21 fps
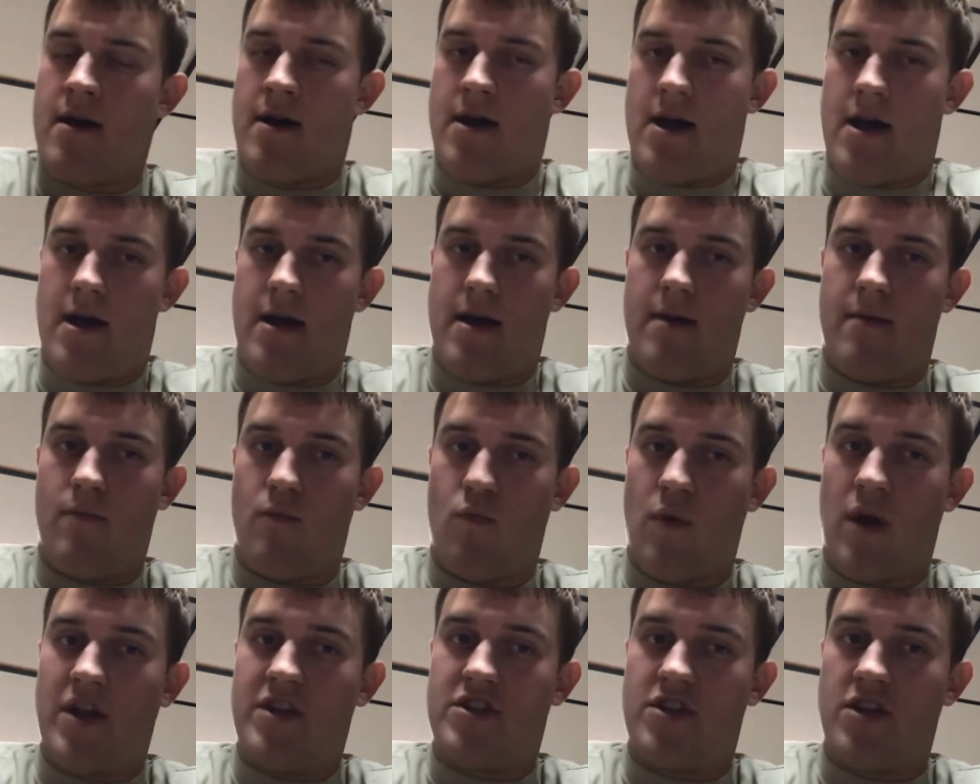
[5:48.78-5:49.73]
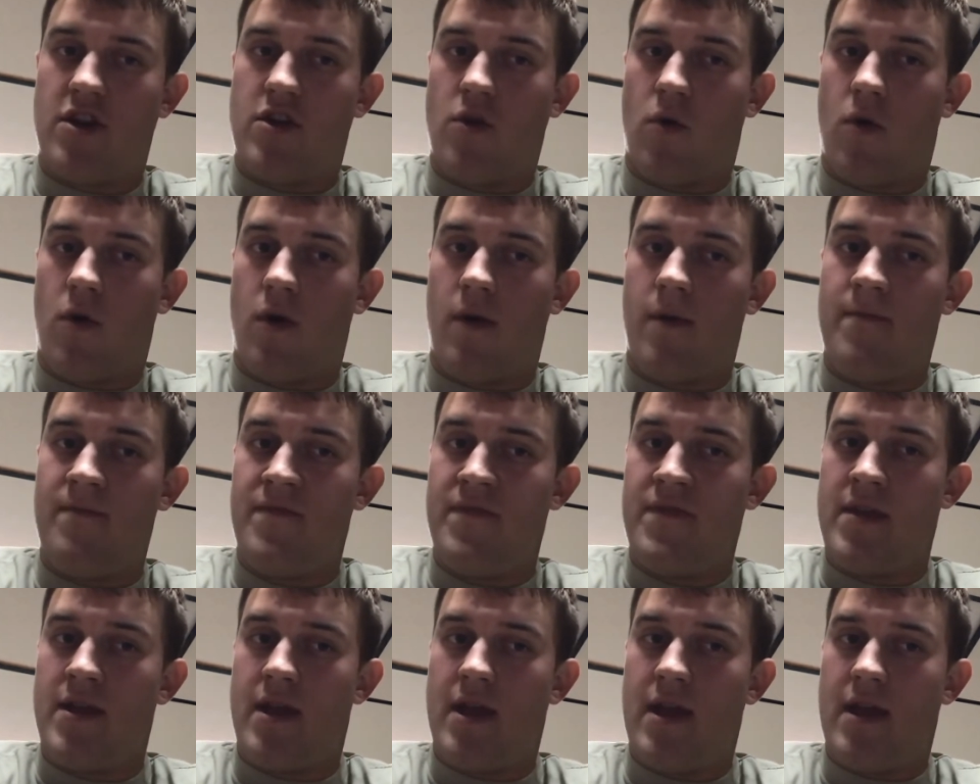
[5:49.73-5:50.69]
Wedge the door,
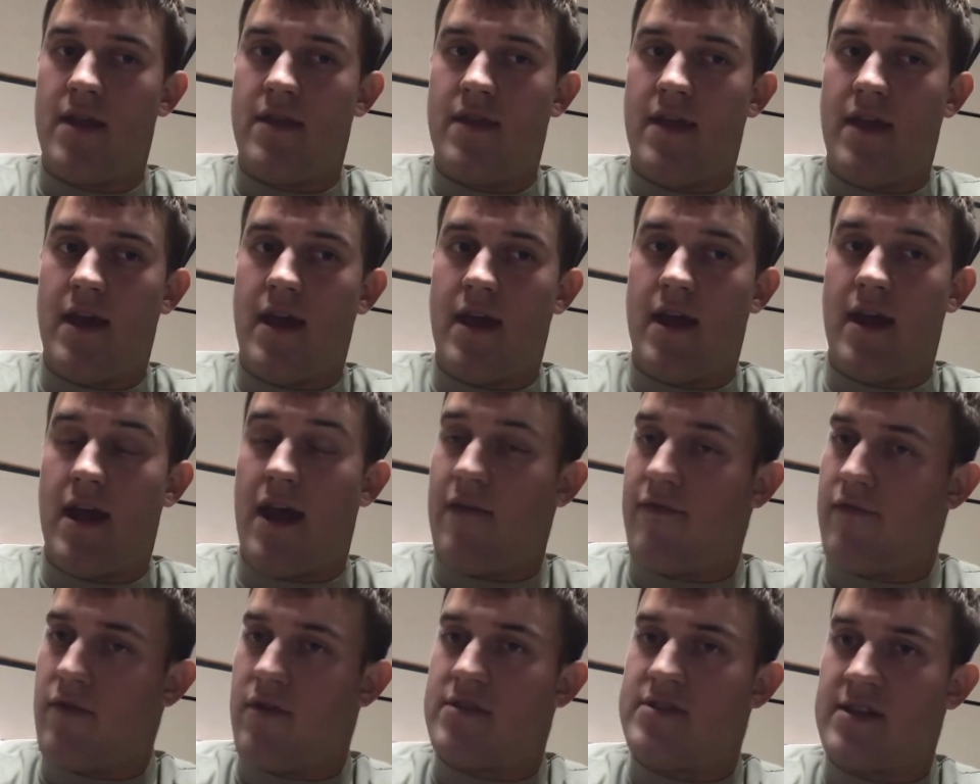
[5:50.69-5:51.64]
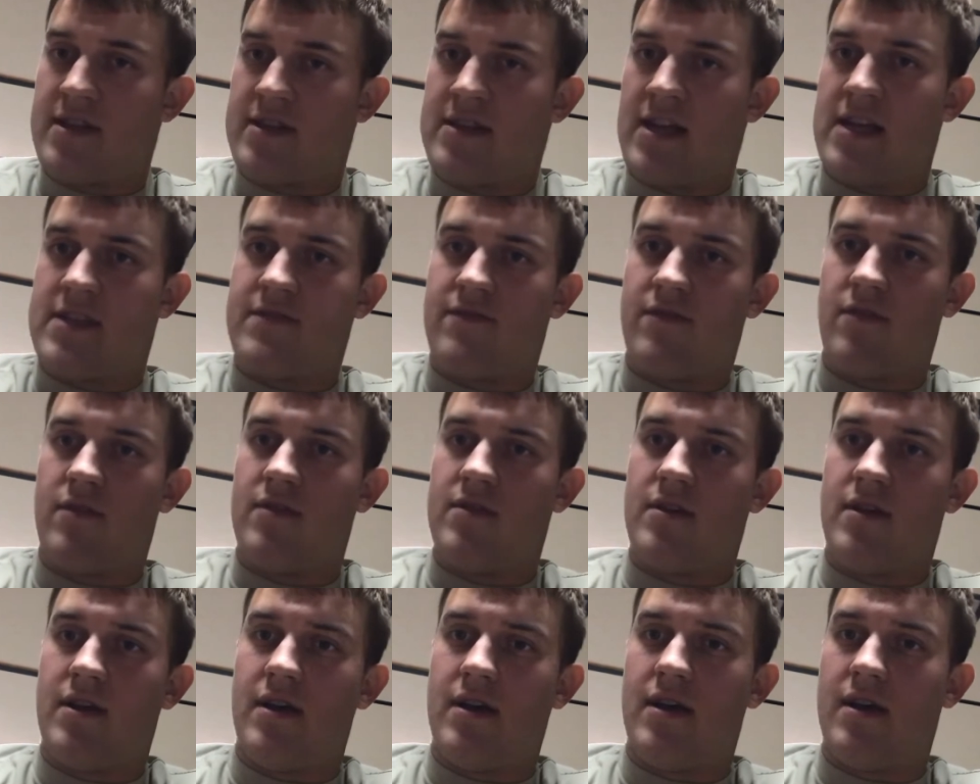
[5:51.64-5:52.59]
and then after a
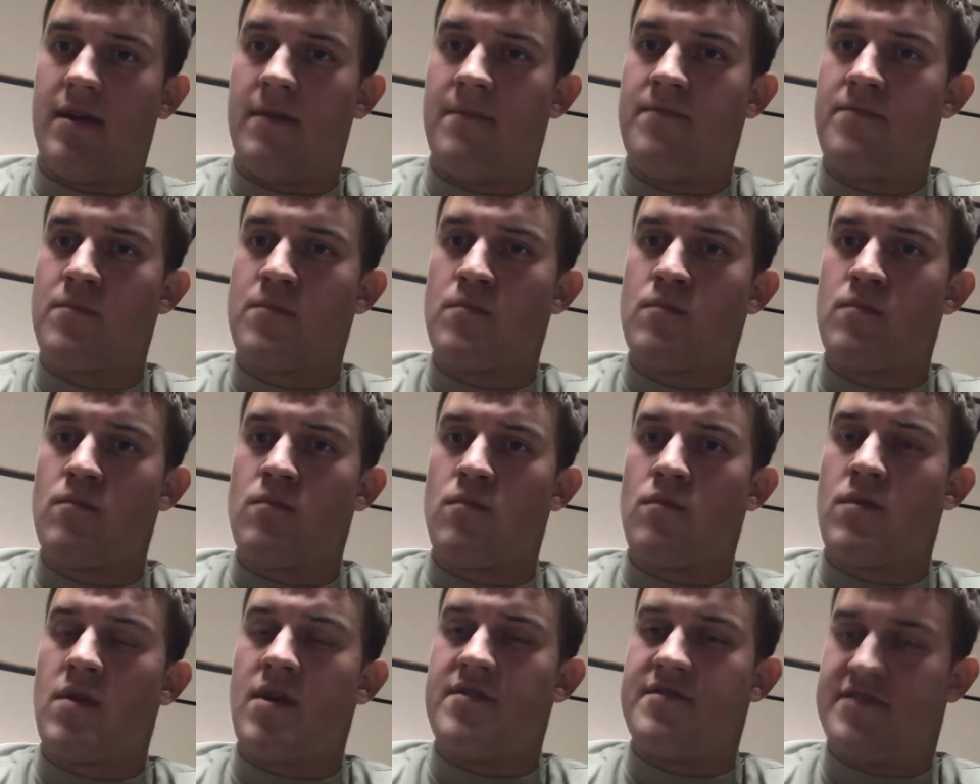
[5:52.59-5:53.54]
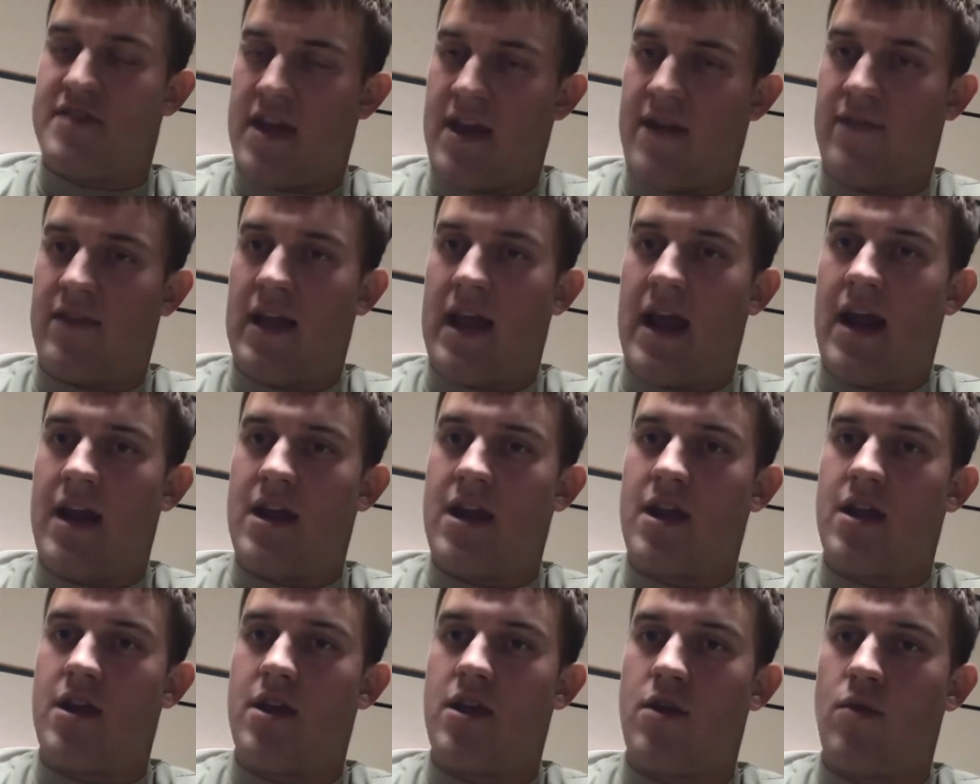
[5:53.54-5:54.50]
successful safe
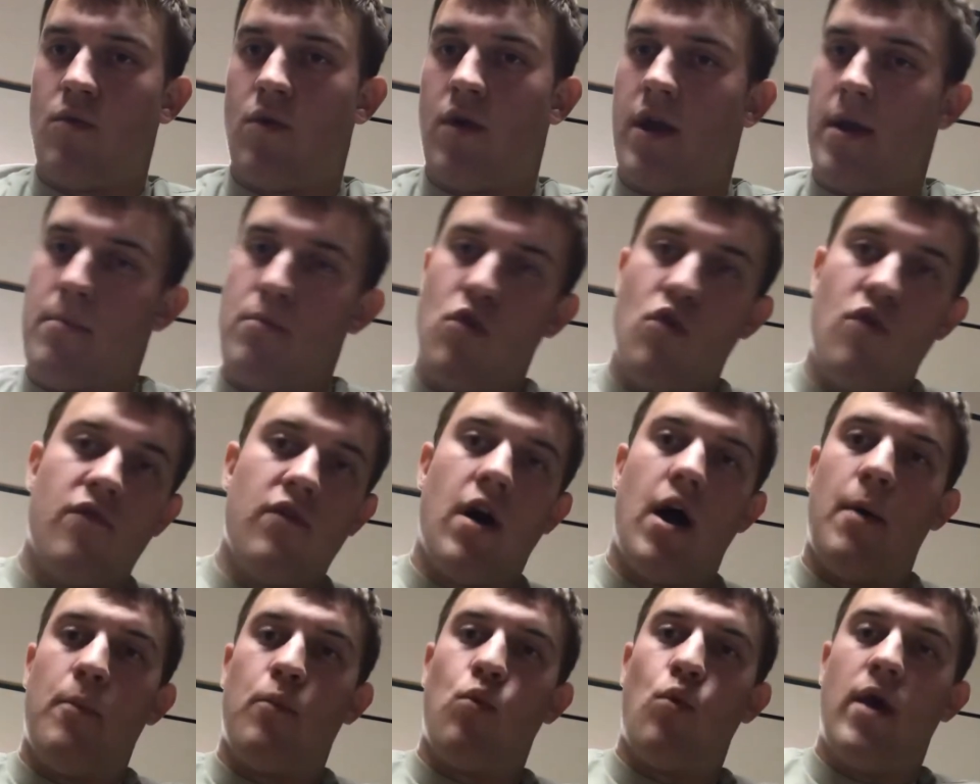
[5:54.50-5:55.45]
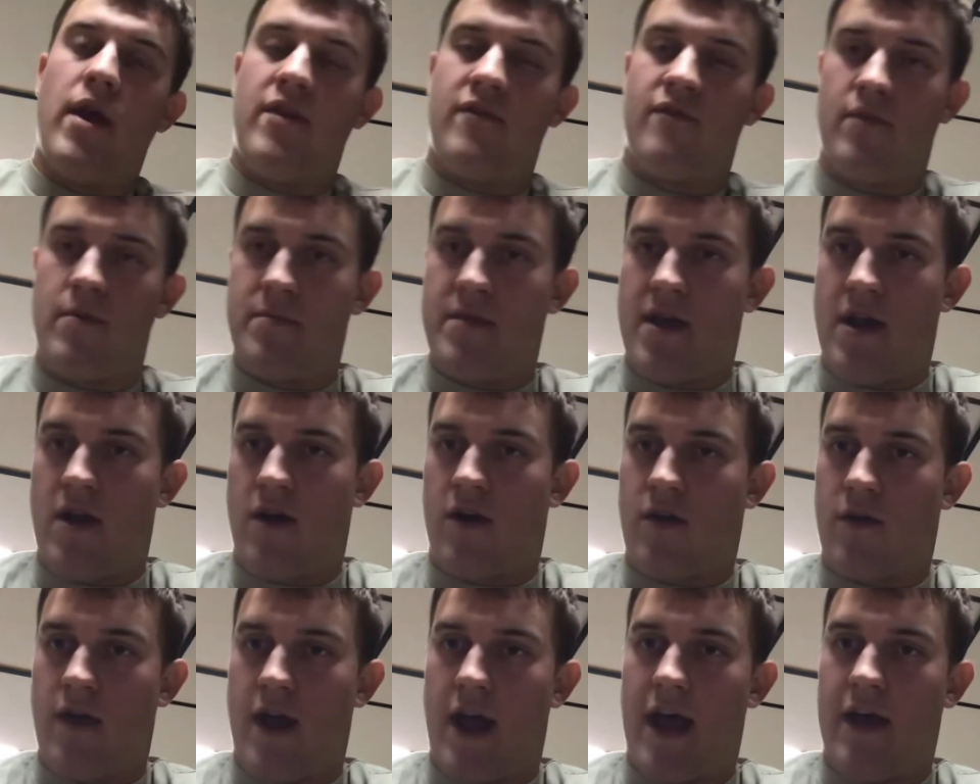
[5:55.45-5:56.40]
landing, you want to move upwind from the
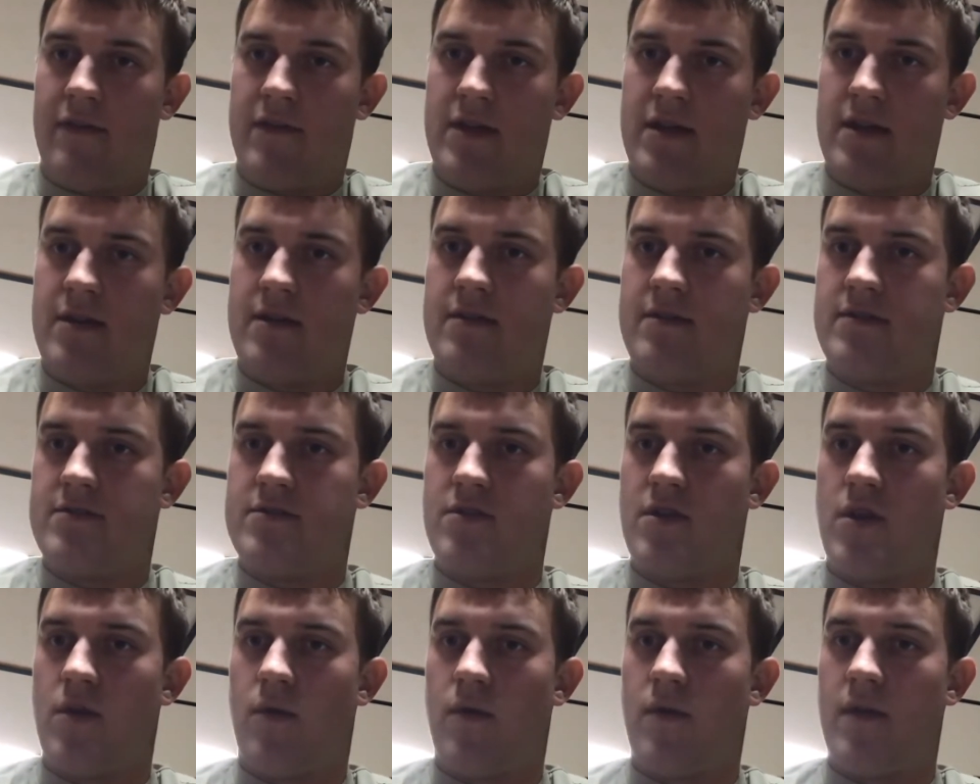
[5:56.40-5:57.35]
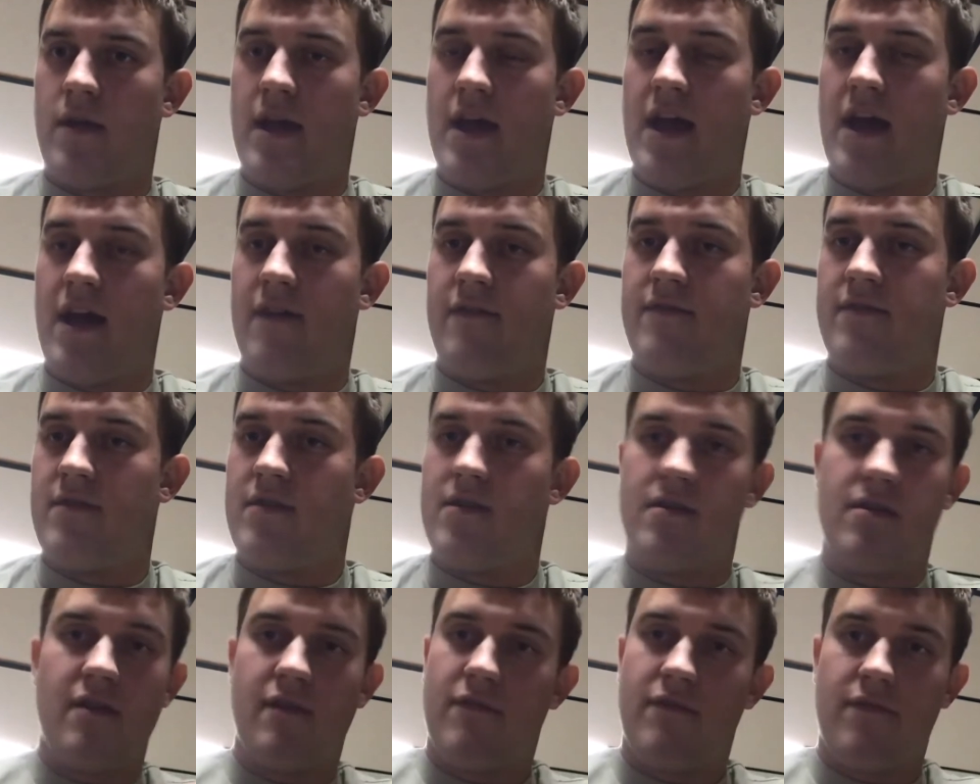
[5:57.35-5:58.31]
aircraft so you don't have,
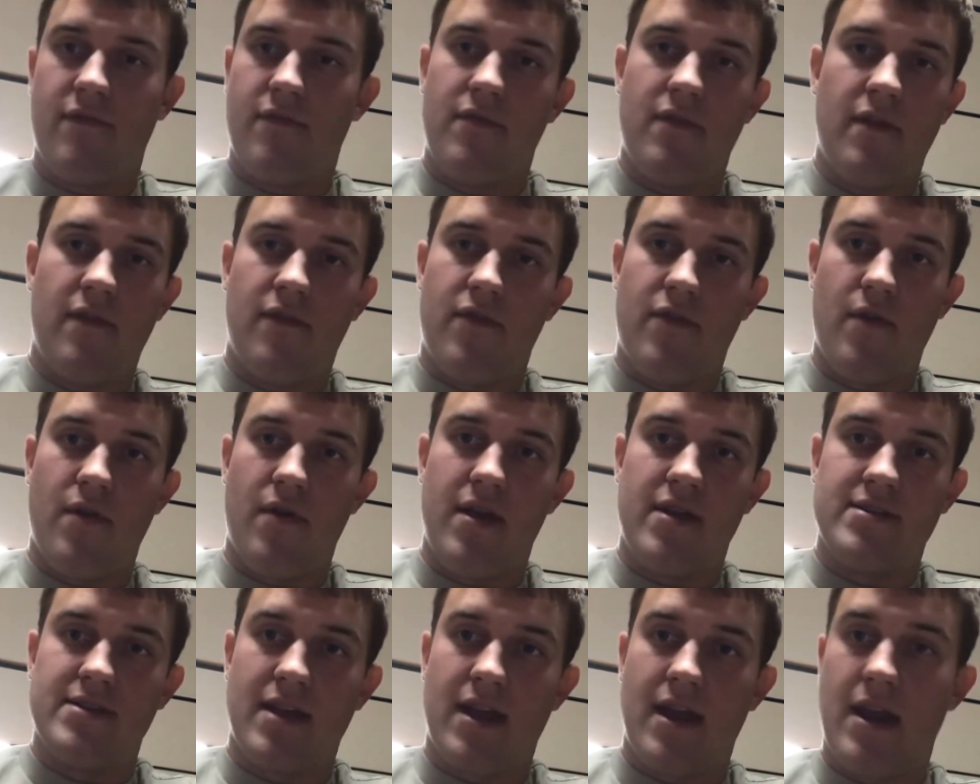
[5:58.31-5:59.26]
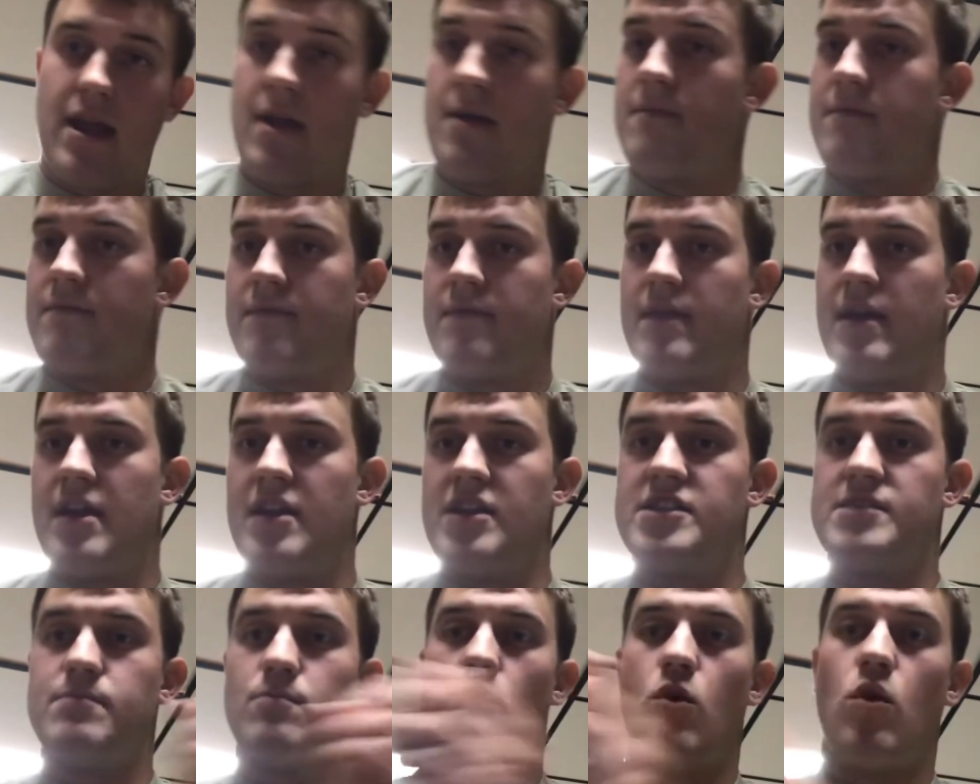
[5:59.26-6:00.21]
if there is any
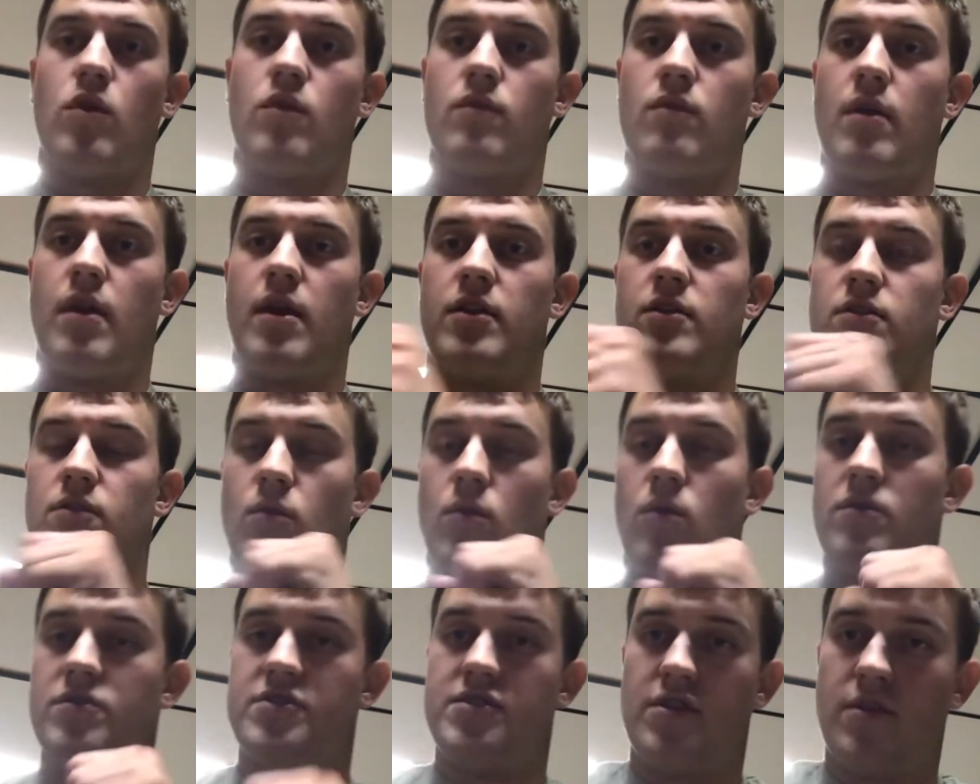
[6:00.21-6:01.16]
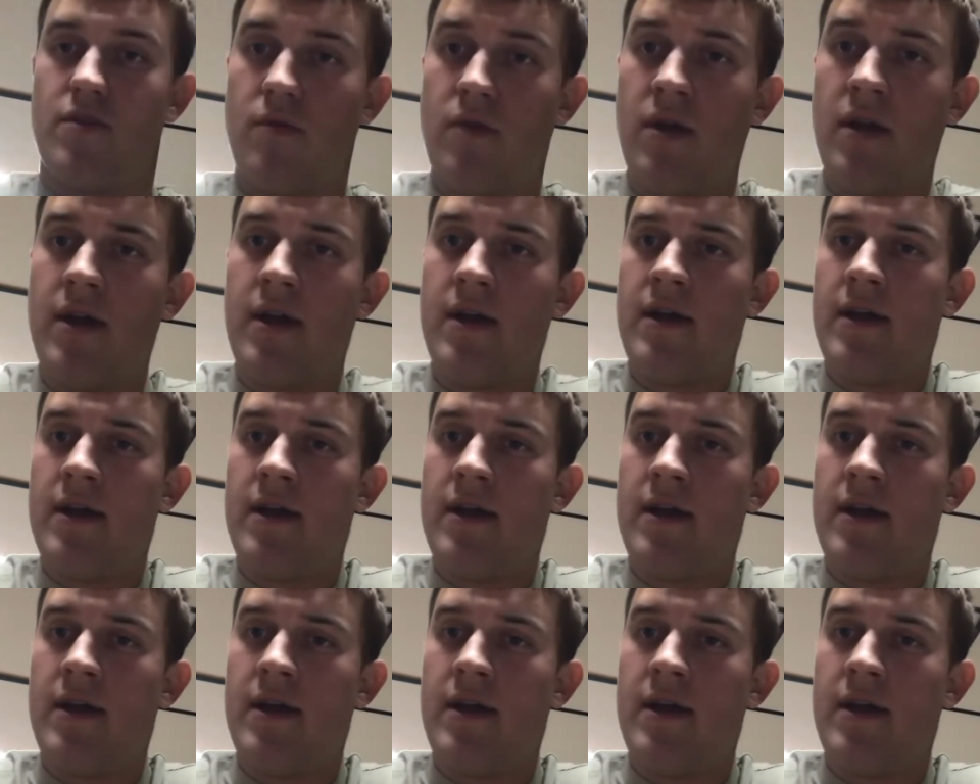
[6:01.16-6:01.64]
smoke running towards you.